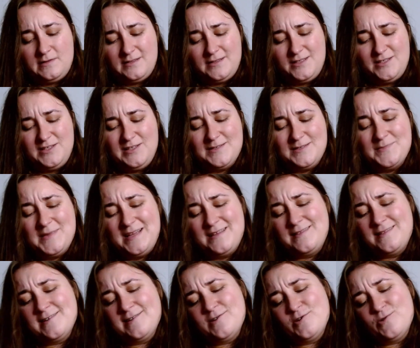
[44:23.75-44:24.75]
And it just
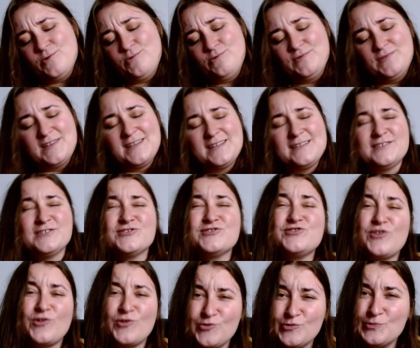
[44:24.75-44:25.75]
made the whole thing
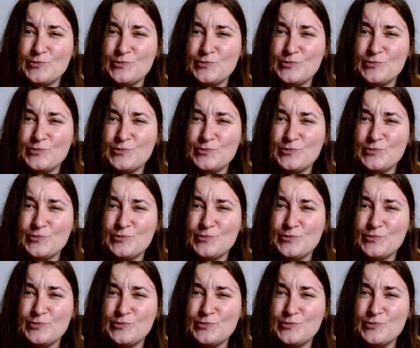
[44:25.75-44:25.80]
so